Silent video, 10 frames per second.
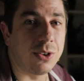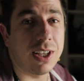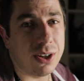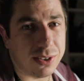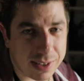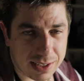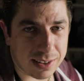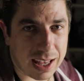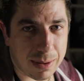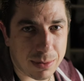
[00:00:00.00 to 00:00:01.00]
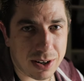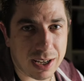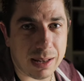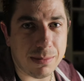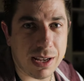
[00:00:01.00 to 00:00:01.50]
Now take your second
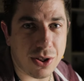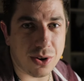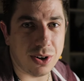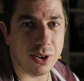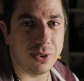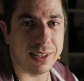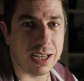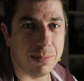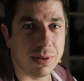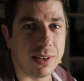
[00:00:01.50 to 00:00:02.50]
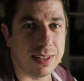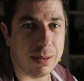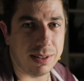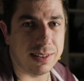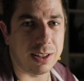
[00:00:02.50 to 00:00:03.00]
camera and make sure you set up the
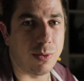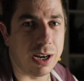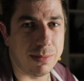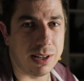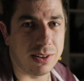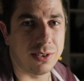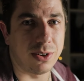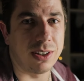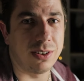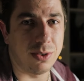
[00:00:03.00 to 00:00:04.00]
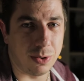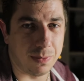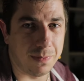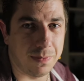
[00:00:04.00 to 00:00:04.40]
same exact white balance on it too.